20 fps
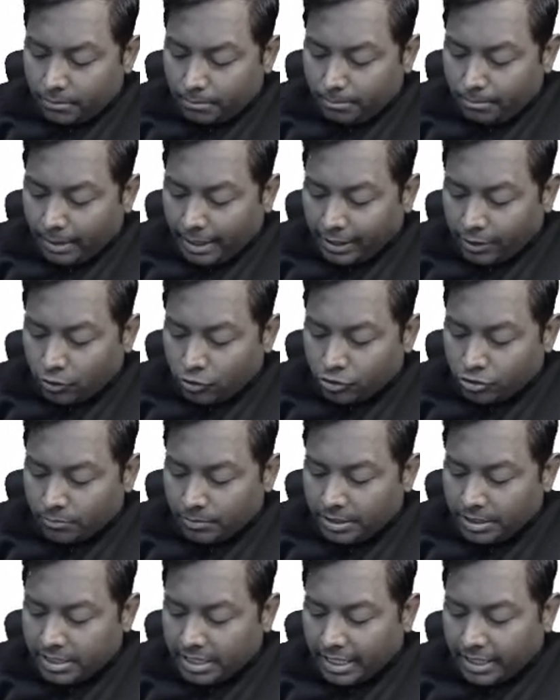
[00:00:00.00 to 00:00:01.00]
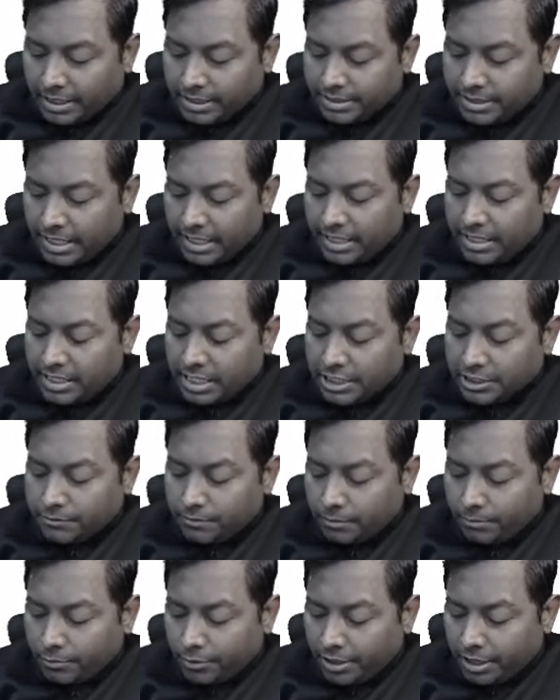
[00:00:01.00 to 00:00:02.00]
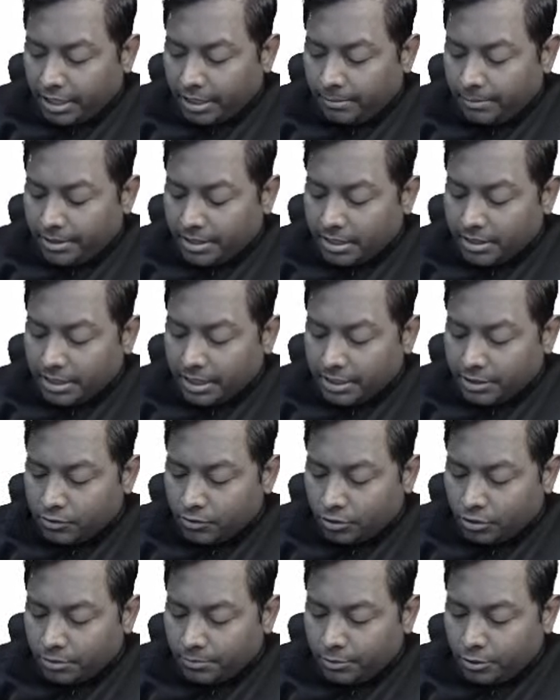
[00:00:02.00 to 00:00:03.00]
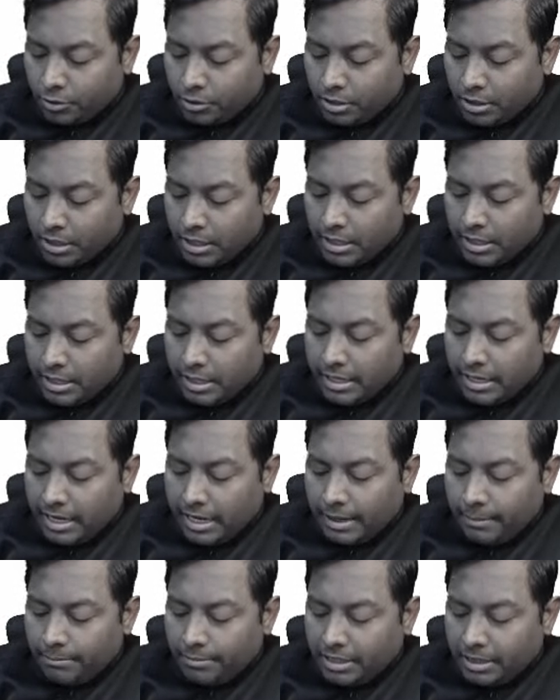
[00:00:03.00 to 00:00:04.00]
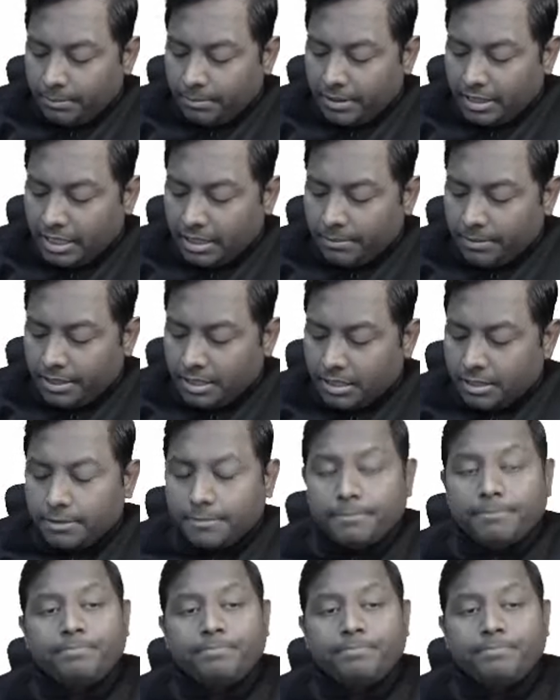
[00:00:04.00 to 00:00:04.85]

Microsomal triglyceride transfer protein inhibitor, that is going to be your MTP inhibitor.